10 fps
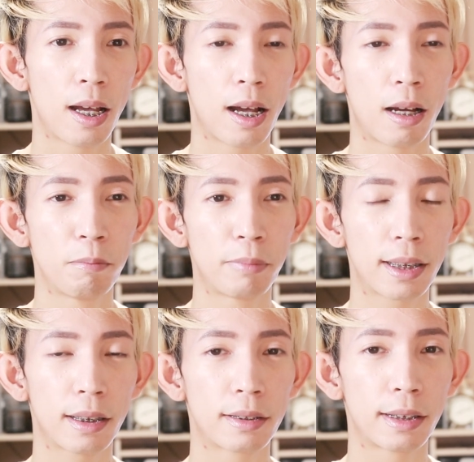um,
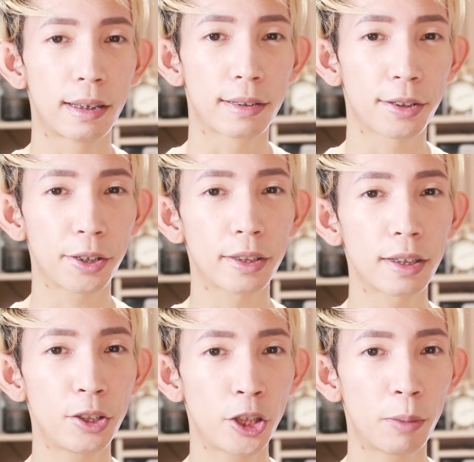because it's
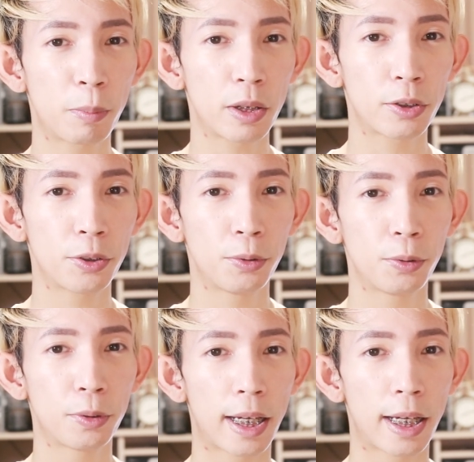currently cheaper to